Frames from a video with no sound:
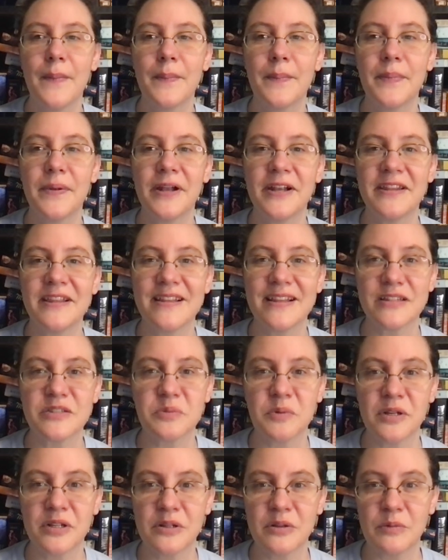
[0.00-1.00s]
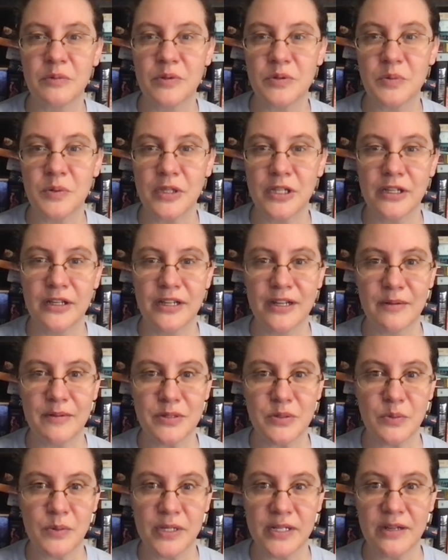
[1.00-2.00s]
but I think that's where it was really good. I
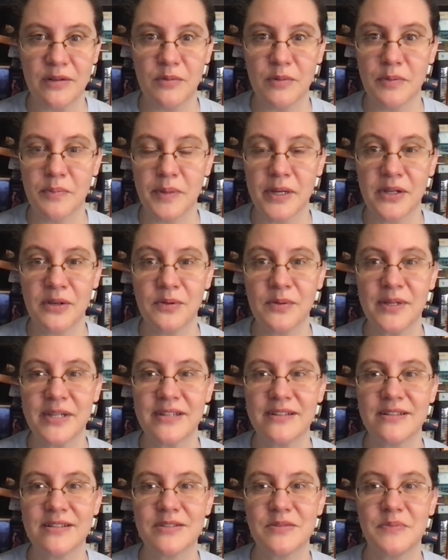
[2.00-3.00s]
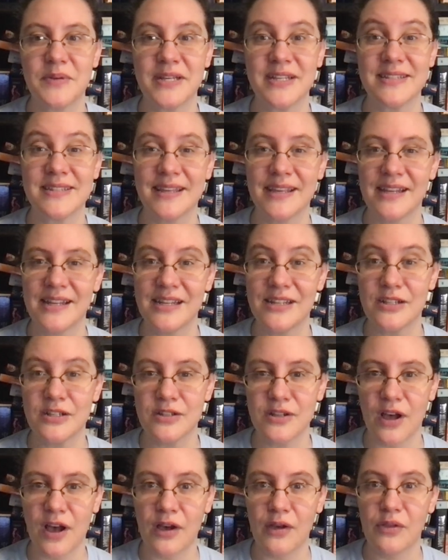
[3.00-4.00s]
was reading with better readers because I'm getting to
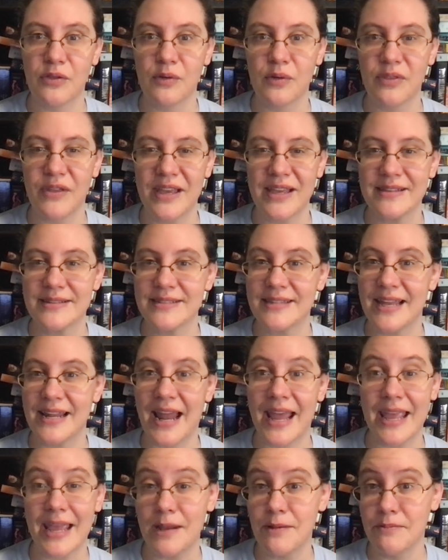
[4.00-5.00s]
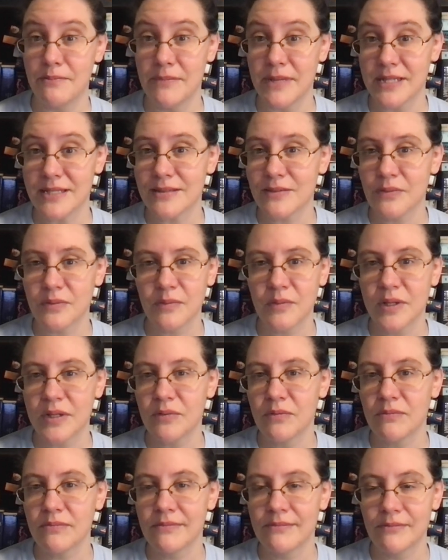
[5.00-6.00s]
talk through things that I had missed
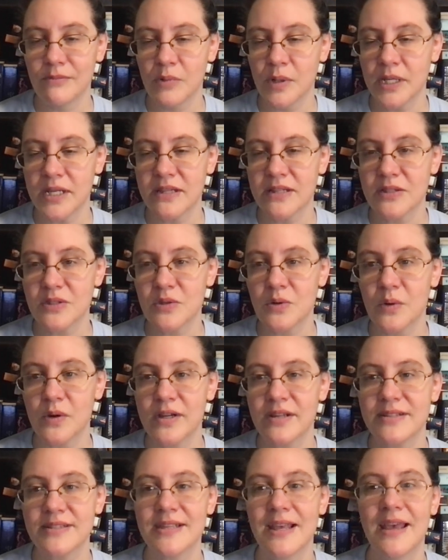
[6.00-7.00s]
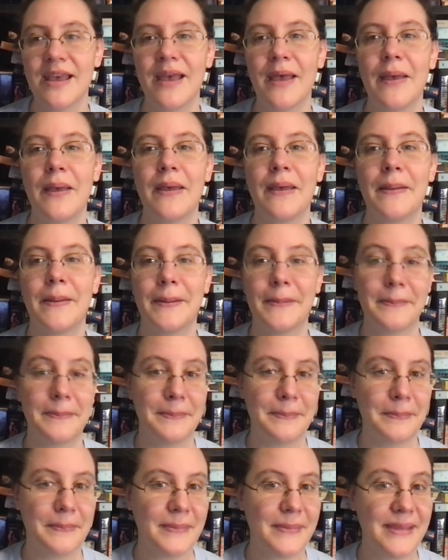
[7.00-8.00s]
when reading the stories.
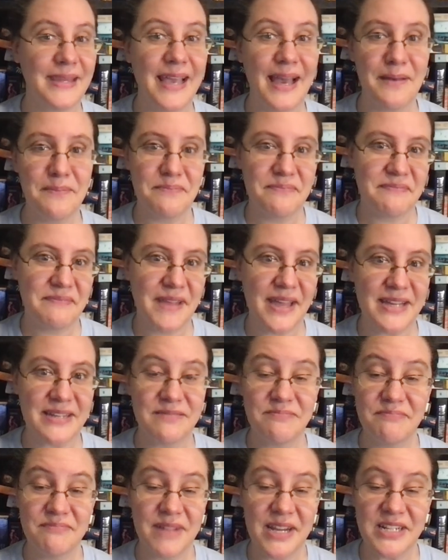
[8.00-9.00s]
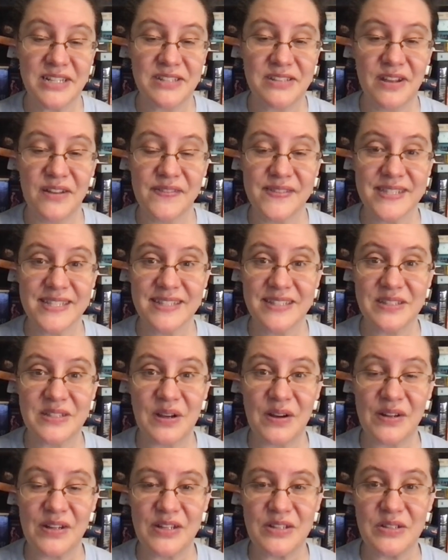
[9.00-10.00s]
Yeah, I, I just all of a sudden
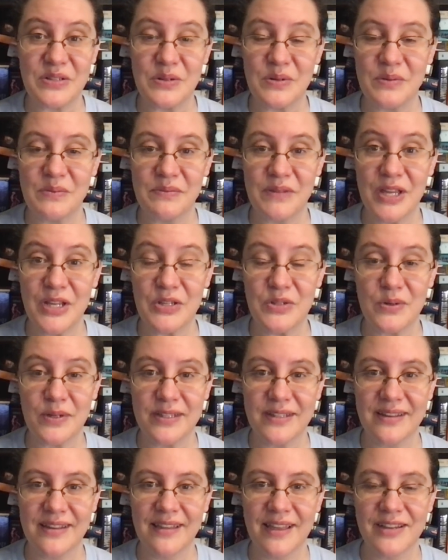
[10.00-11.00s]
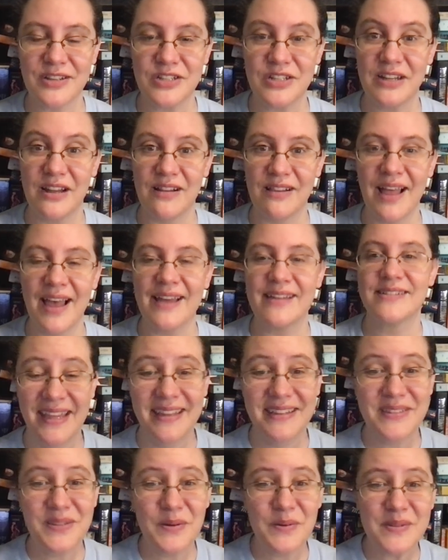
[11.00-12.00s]
started to enjoy the collection a lot.
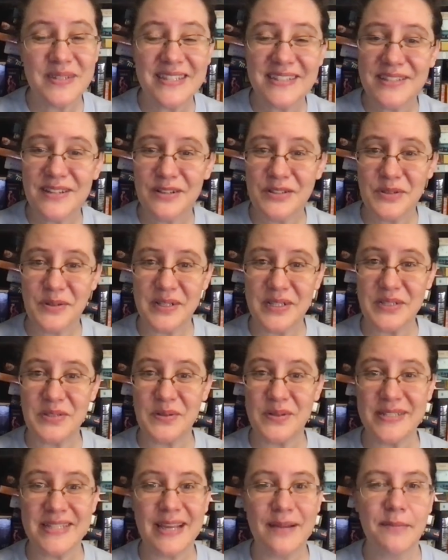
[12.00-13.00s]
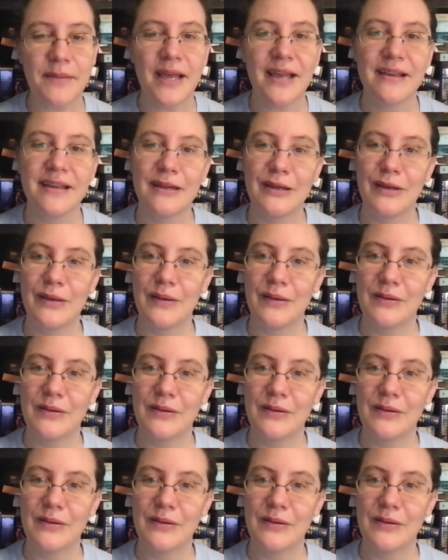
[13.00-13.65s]
So since there are 20 stories, I'm not gonna